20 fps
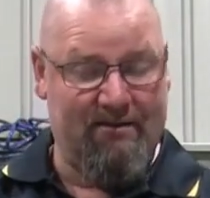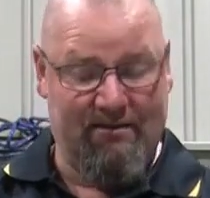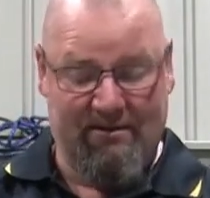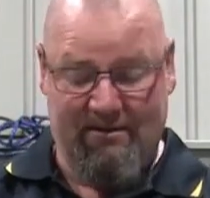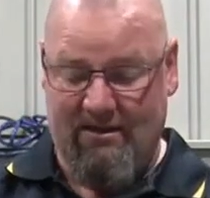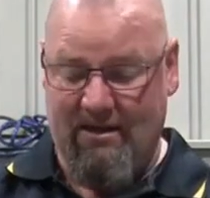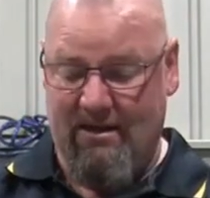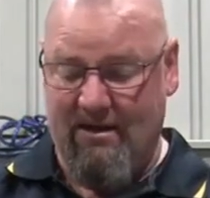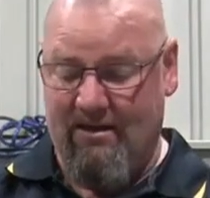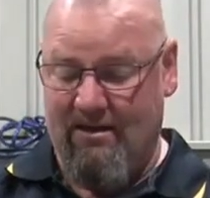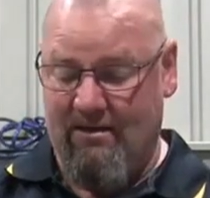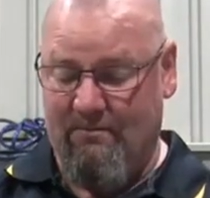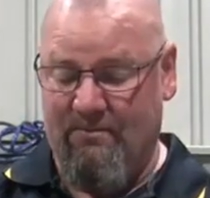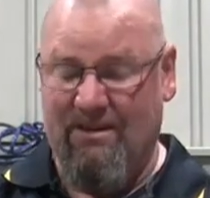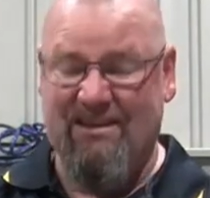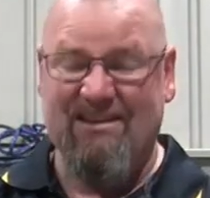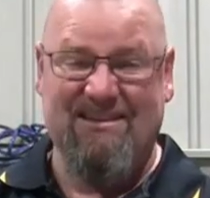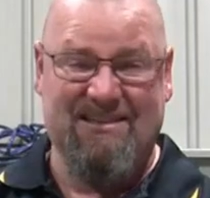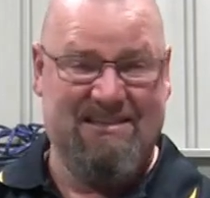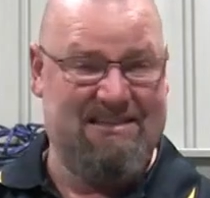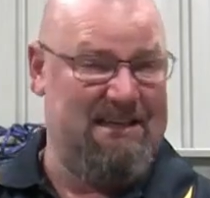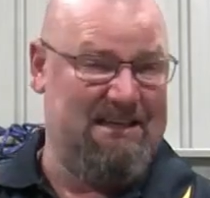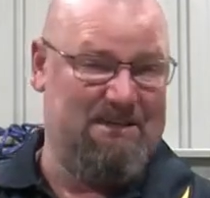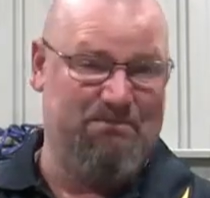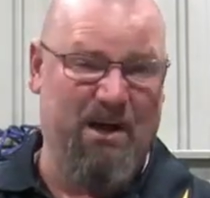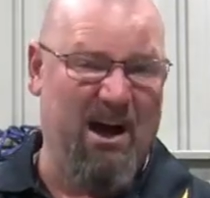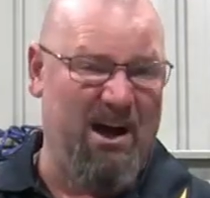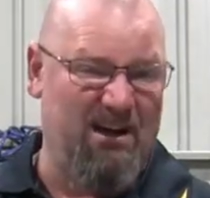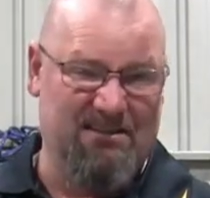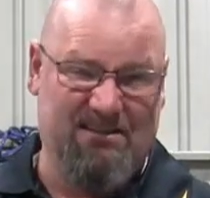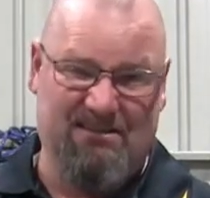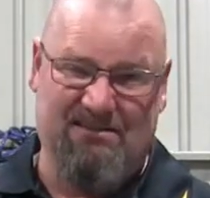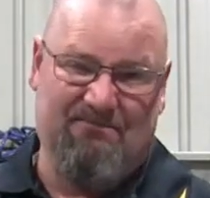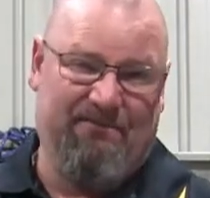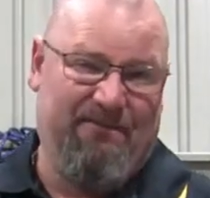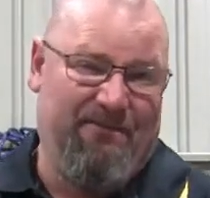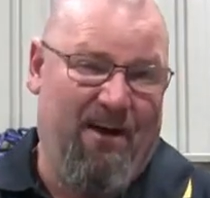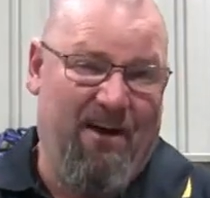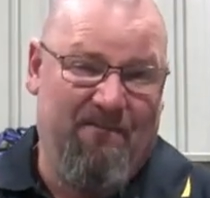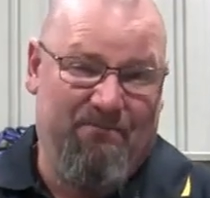$6,
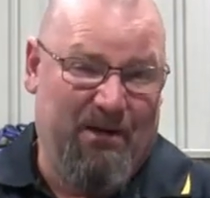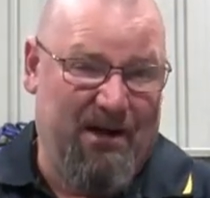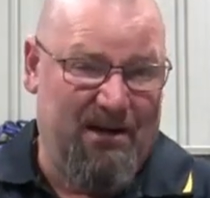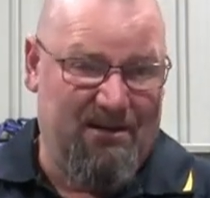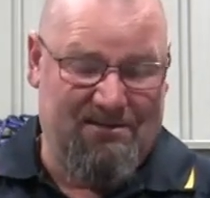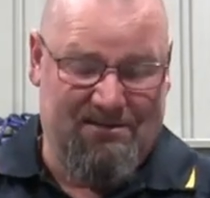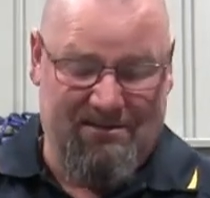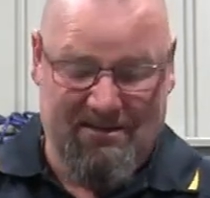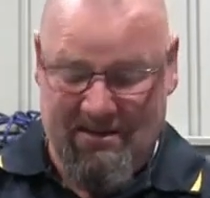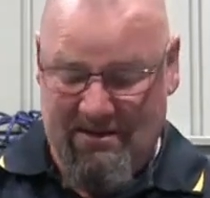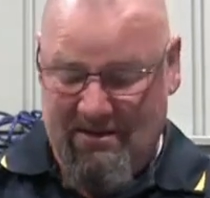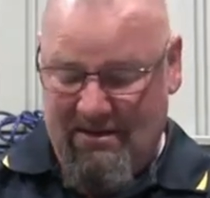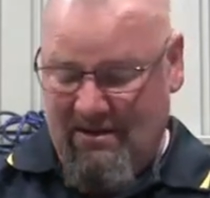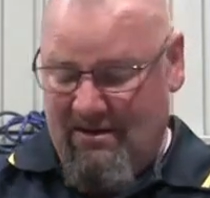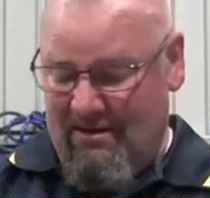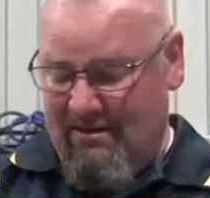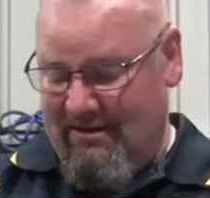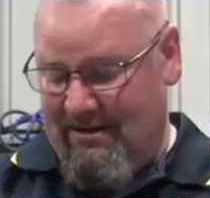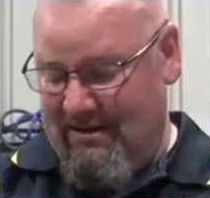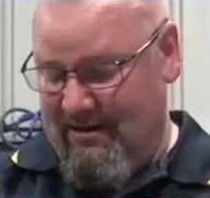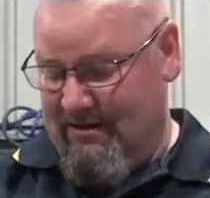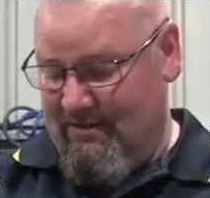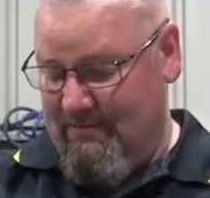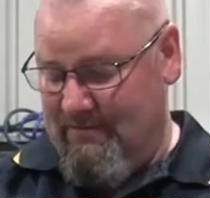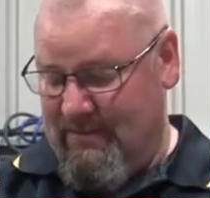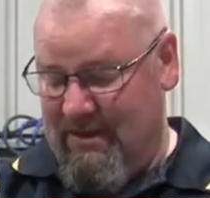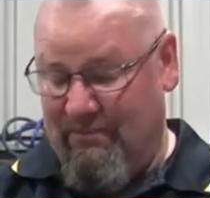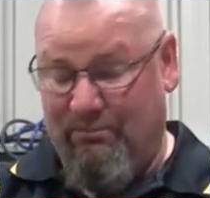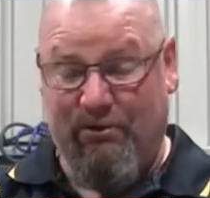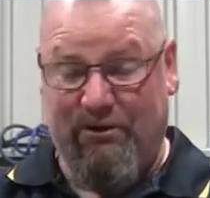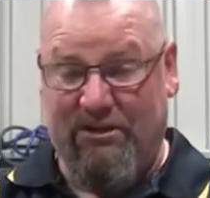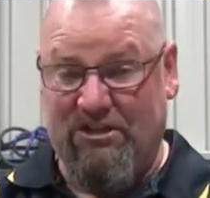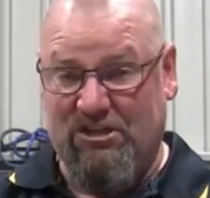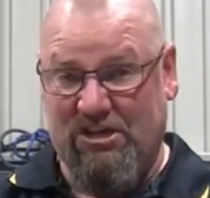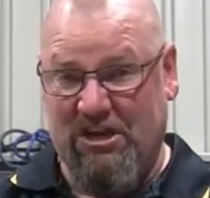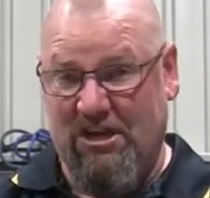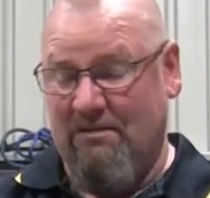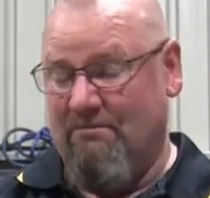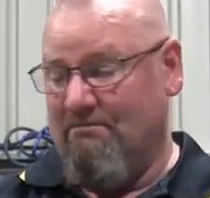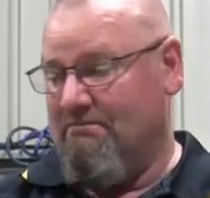$5. They're pretty
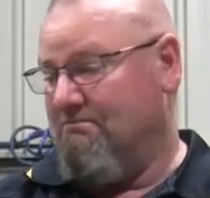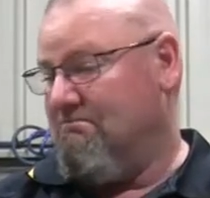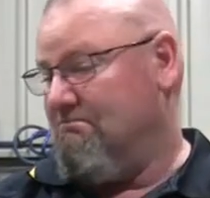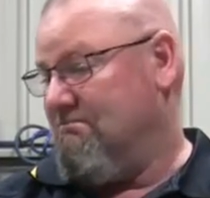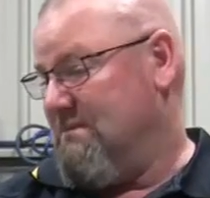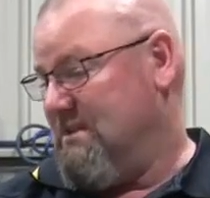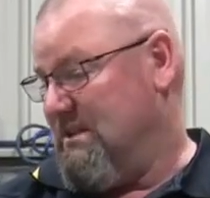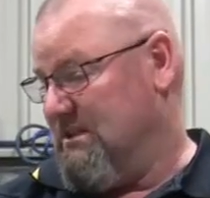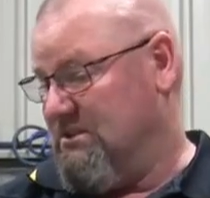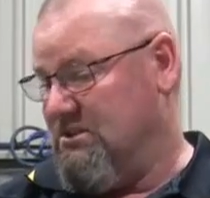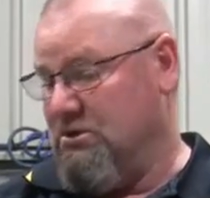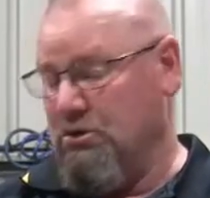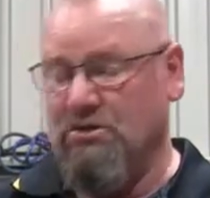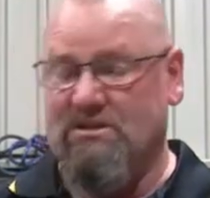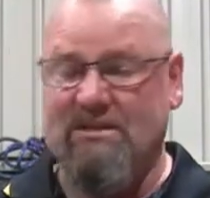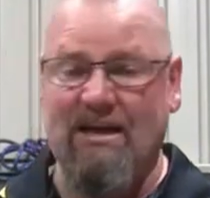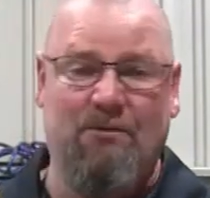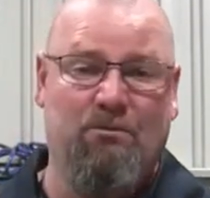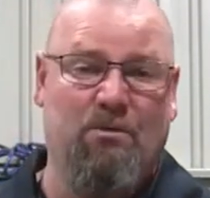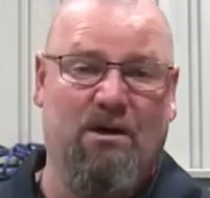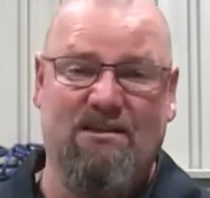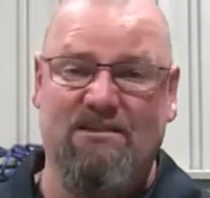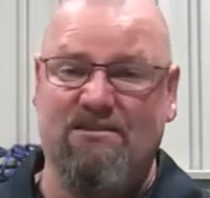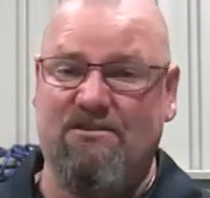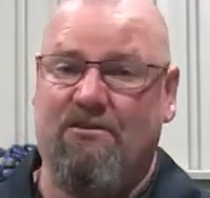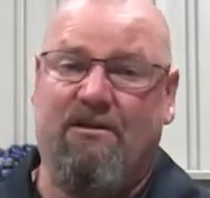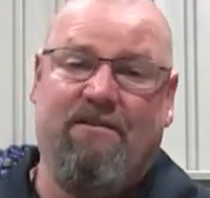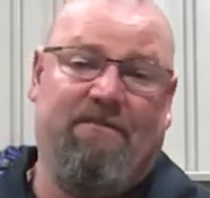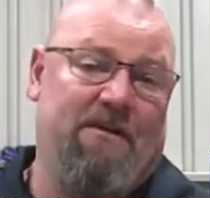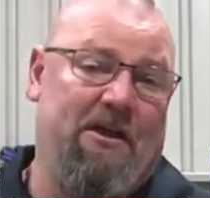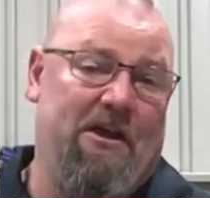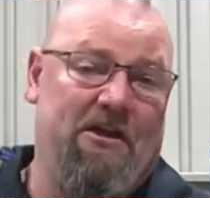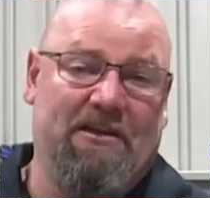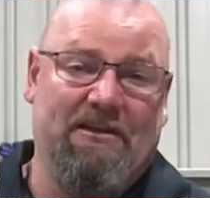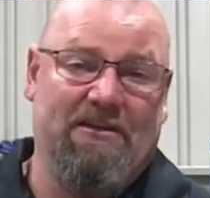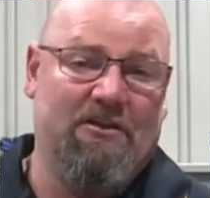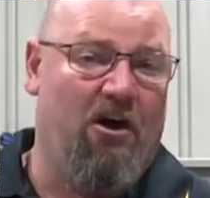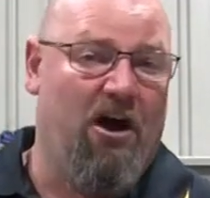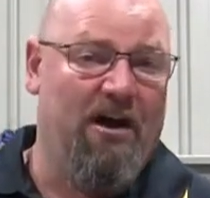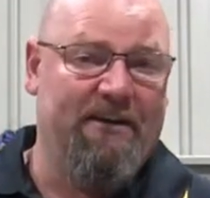cheap. The 2 ton ones are
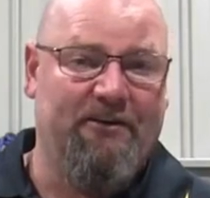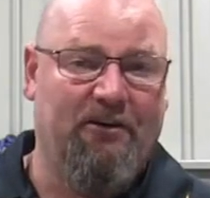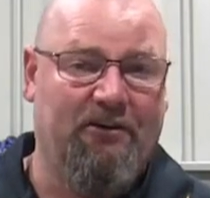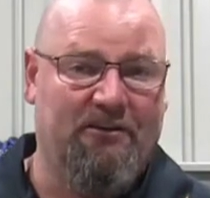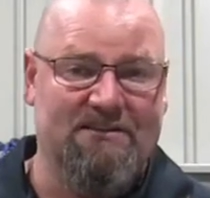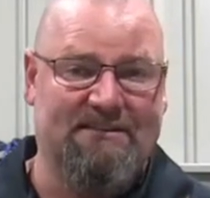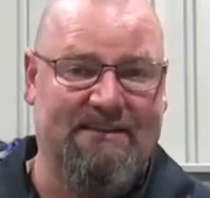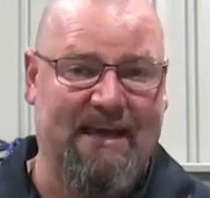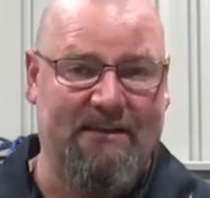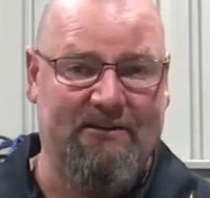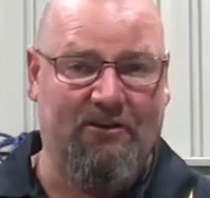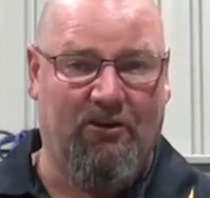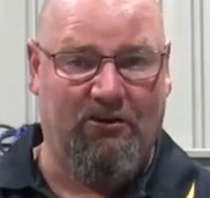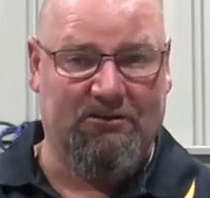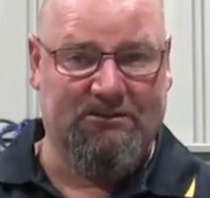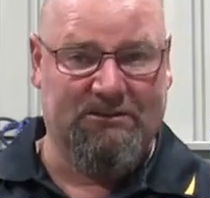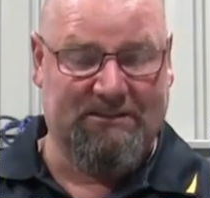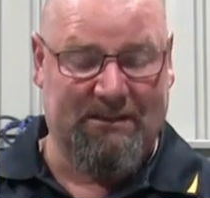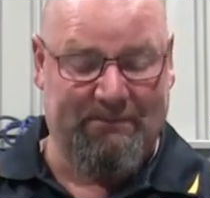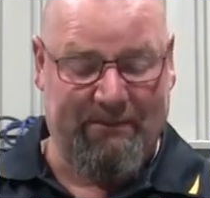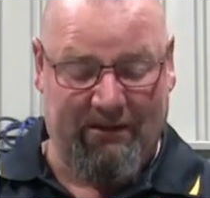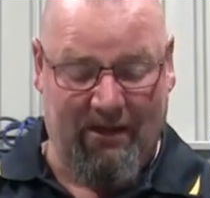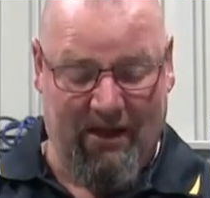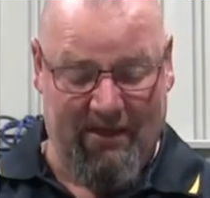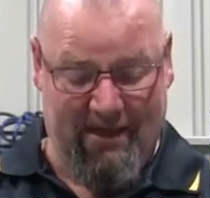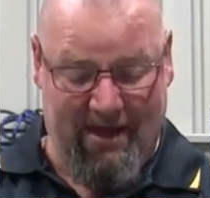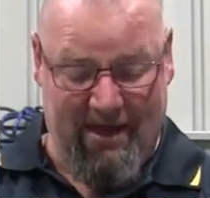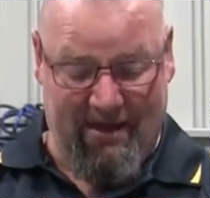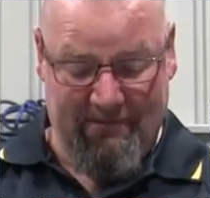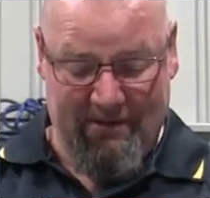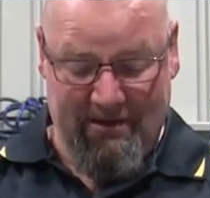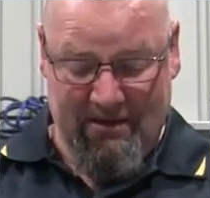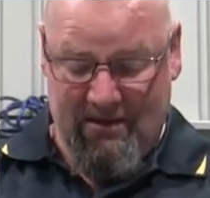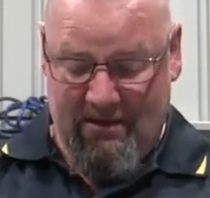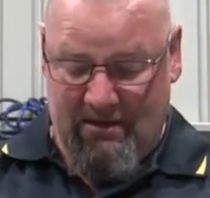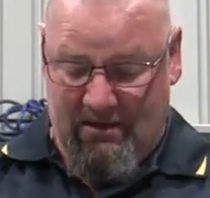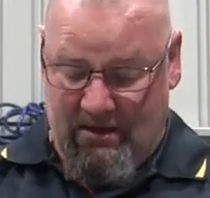even $9, $10 or something like that.